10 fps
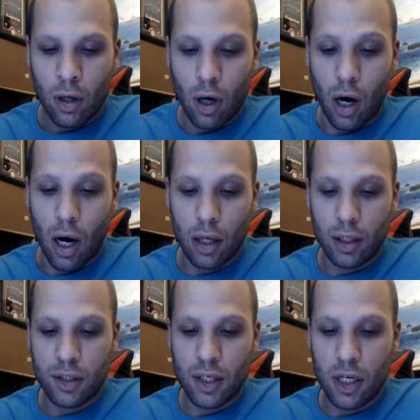
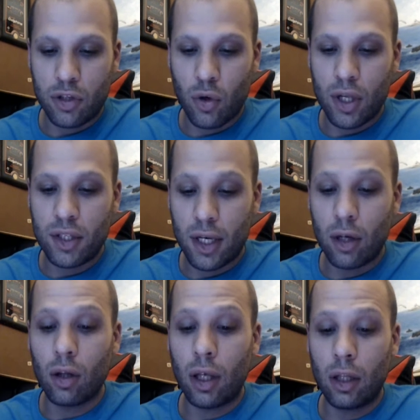He joins
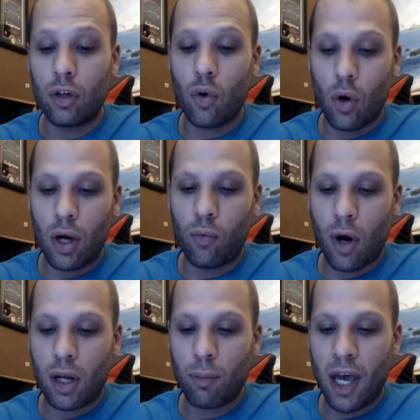Illinois
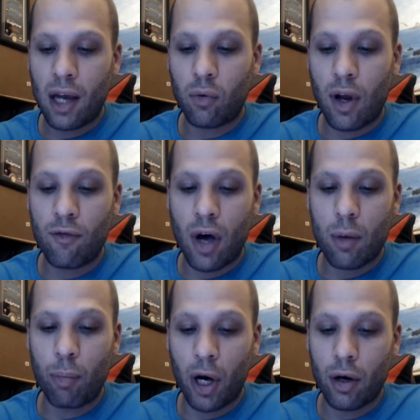running back
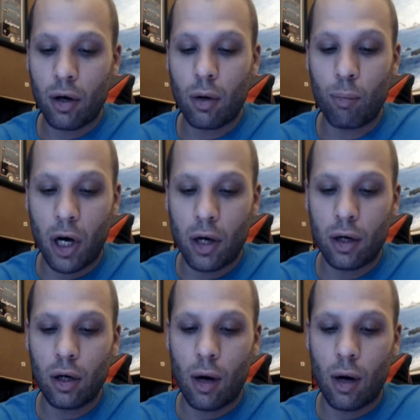Ravon Bonner